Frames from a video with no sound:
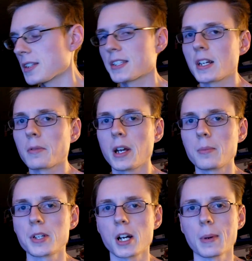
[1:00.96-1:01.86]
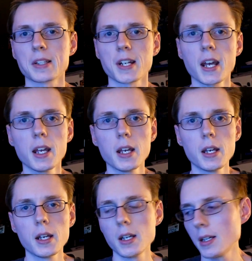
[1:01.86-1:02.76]
that's not what I'm here to talk about today.
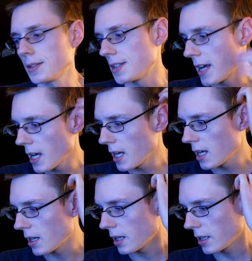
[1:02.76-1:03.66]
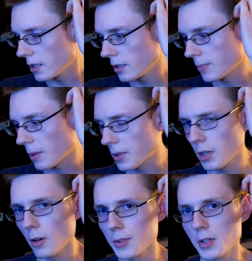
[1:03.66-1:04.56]
Today, I wanted to go
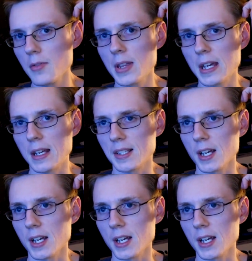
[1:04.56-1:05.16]
over 2 things.